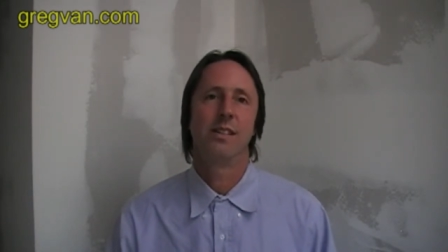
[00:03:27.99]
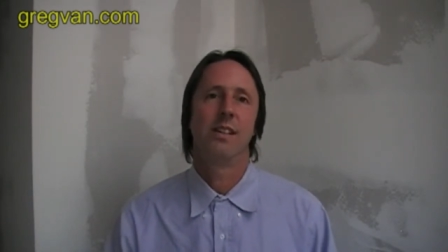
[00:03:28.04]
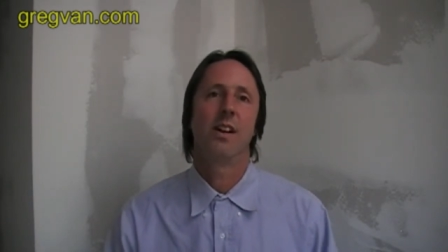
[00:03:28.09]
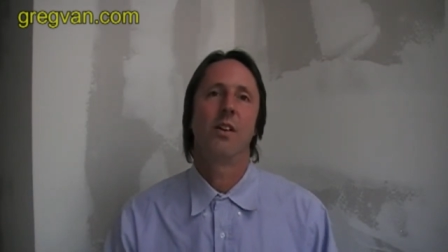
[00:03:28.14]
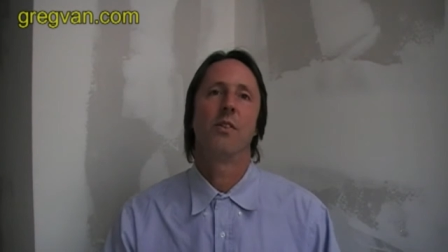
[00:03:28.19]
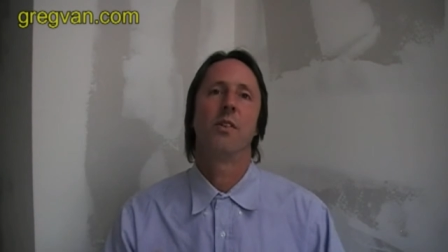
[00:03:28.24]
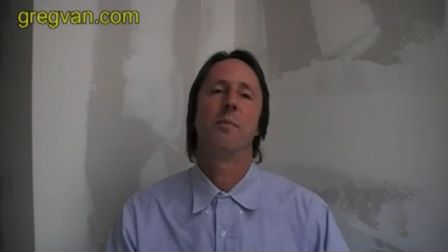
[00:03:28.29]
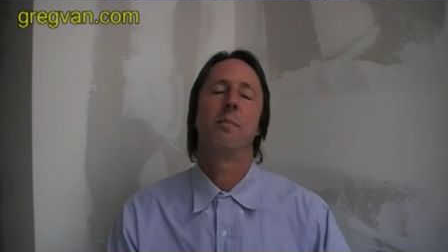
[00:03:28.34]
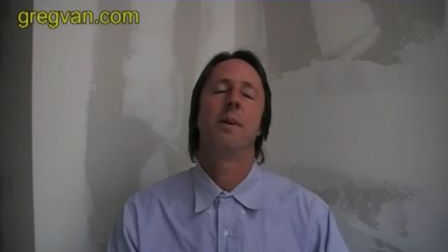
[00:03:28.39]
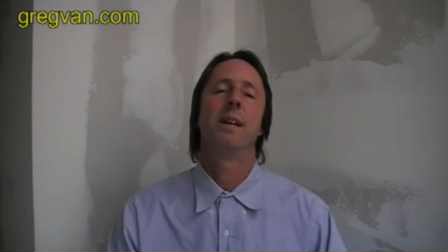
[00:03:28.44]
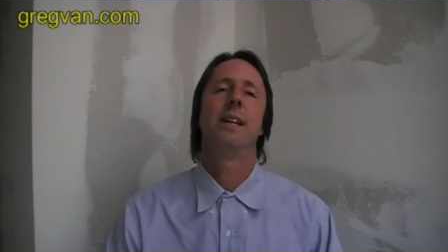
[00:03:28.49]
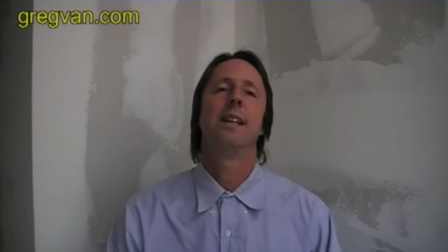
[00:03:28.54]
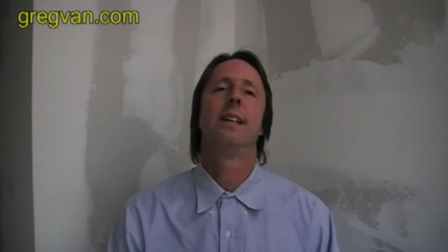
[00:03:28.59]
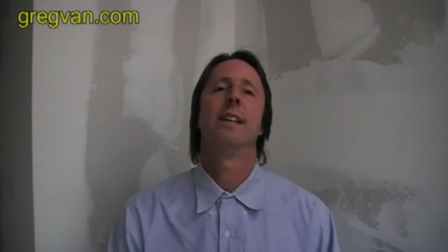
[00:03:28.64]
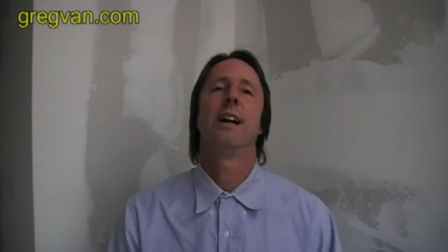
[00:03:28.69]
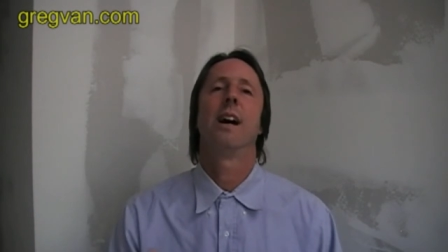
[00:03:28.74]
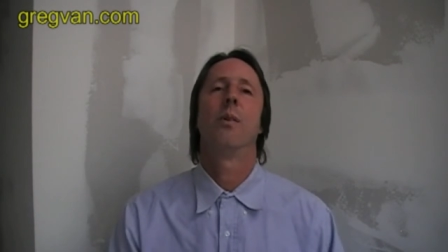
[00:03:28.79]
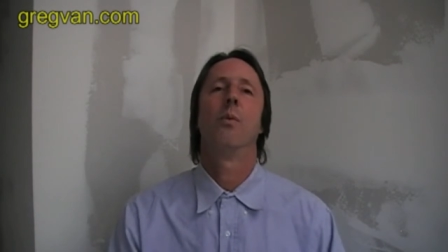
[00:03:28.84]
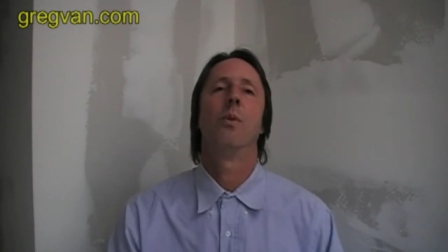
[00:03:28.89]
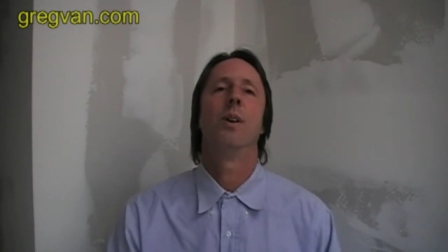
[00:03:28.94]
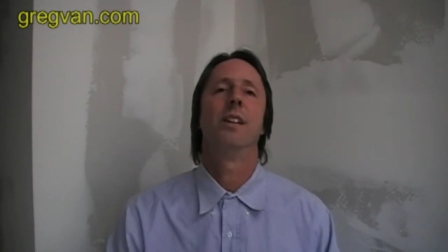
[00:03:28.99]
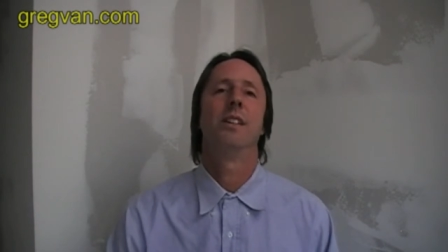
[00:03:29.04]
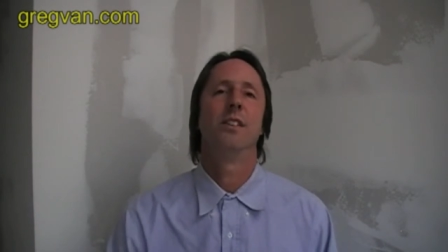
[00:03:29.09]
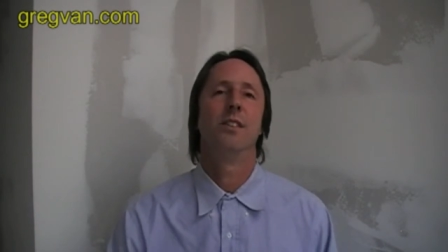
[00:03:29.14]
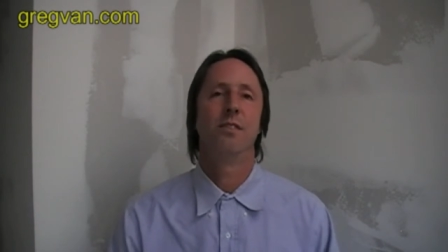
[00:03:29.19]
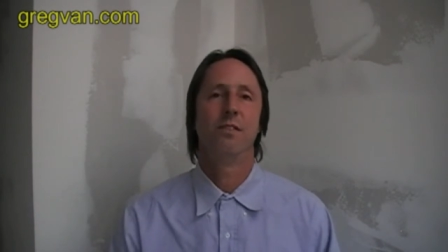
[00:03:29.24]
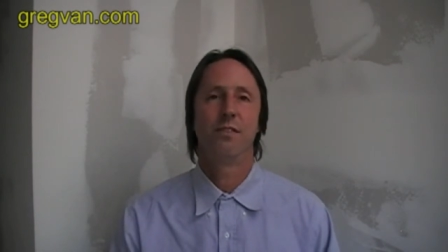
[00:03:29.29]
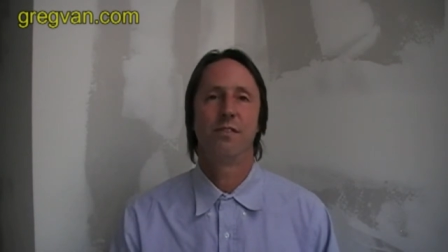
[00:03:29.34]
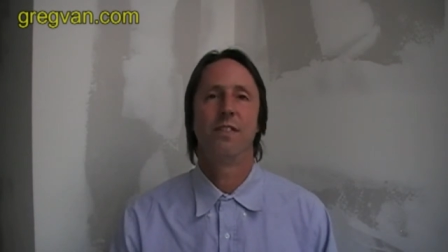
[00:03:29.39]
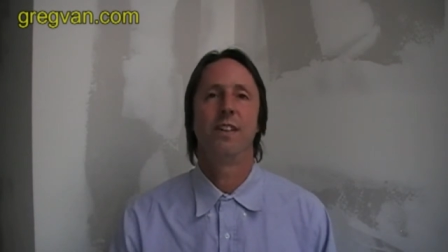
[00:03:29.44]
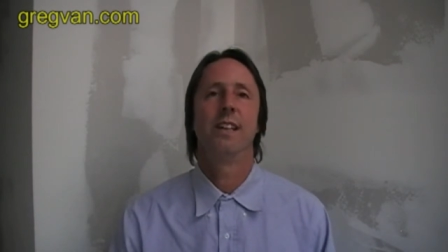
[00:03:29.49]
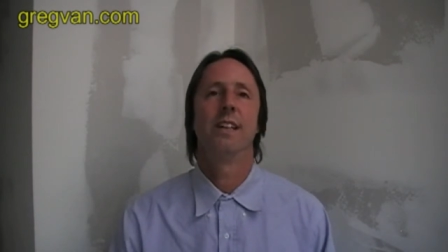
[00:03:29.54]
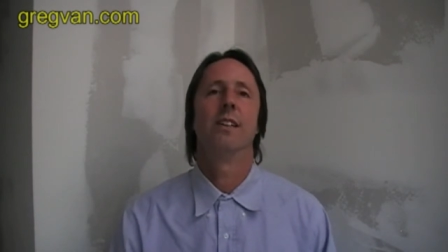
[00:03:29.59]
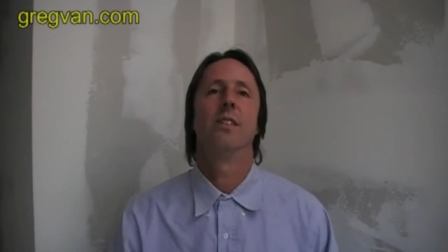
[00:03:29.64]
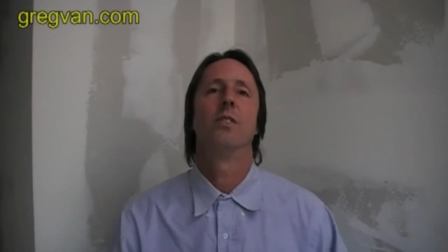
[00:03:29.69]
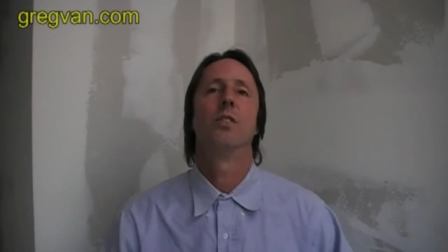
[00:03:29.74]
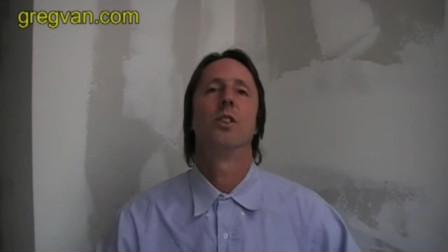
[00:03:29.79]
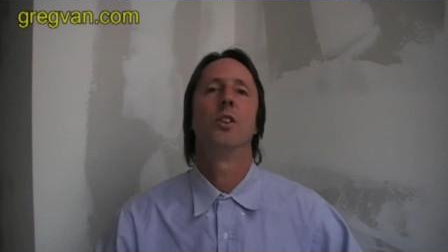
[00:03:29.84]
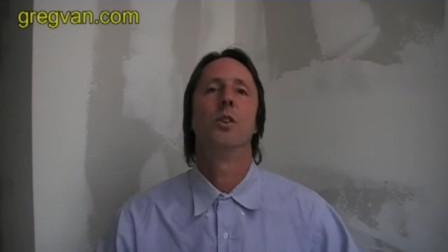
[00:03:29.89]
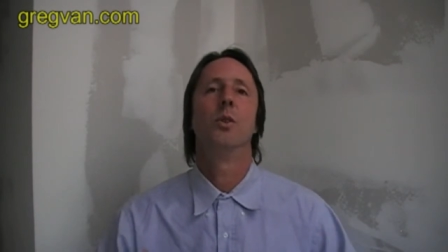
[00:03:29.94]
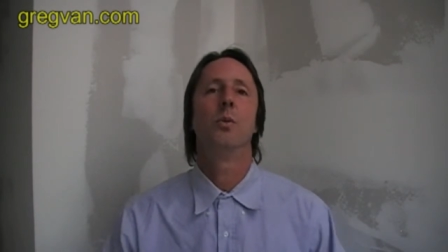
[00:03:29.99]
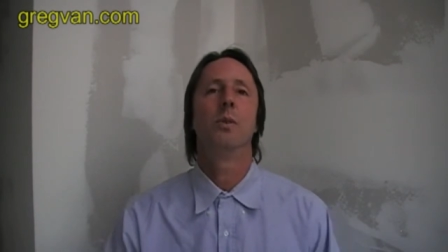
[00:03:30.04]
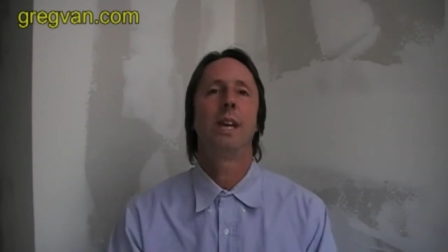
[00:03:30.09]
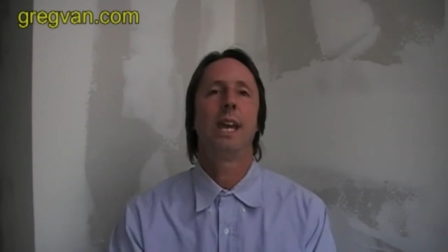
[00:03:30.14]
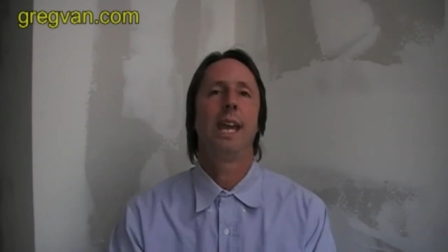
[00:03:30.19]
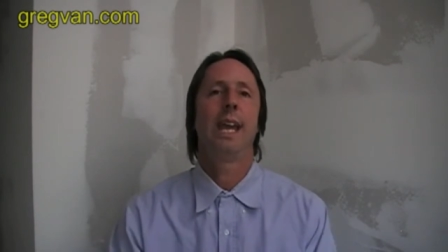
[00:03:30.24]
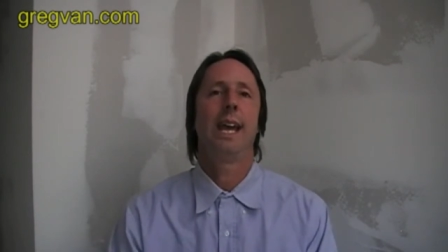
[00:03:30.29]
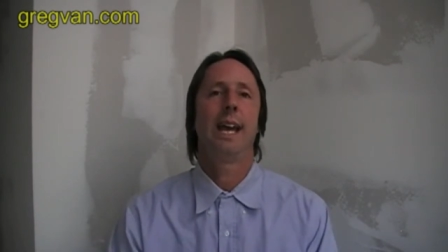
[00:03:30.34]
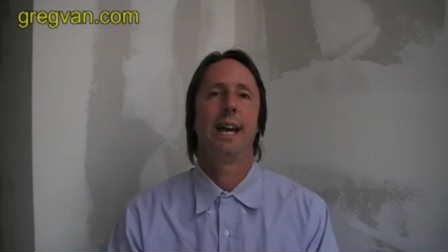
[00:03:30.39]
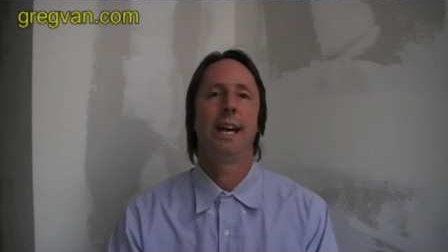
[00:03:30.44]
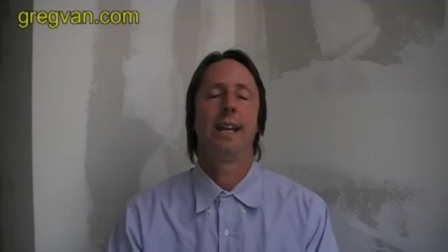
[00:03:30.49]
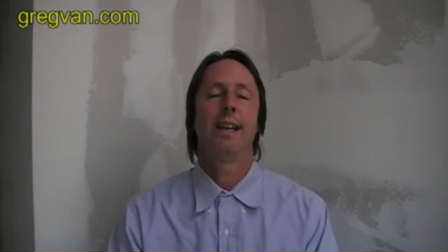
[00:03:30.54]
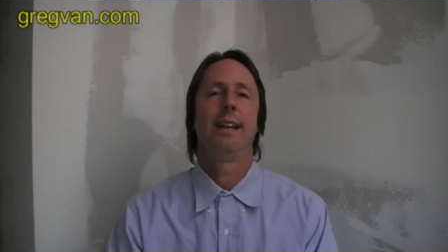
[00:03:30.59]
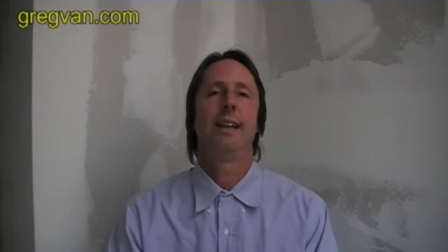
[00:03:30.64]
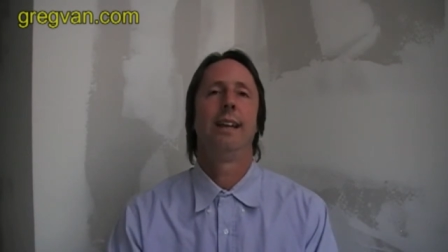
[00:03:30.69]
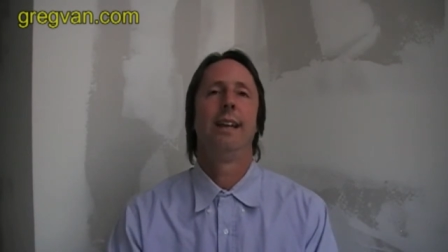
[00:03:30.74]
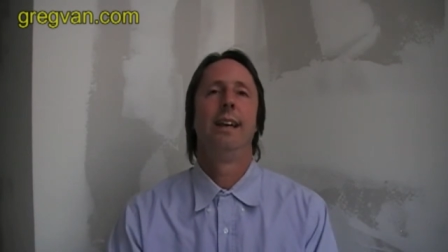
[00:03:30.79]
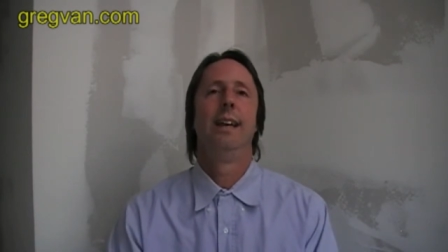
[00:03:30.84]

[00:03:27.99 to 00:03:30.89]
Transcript: you know depending on what you feel you can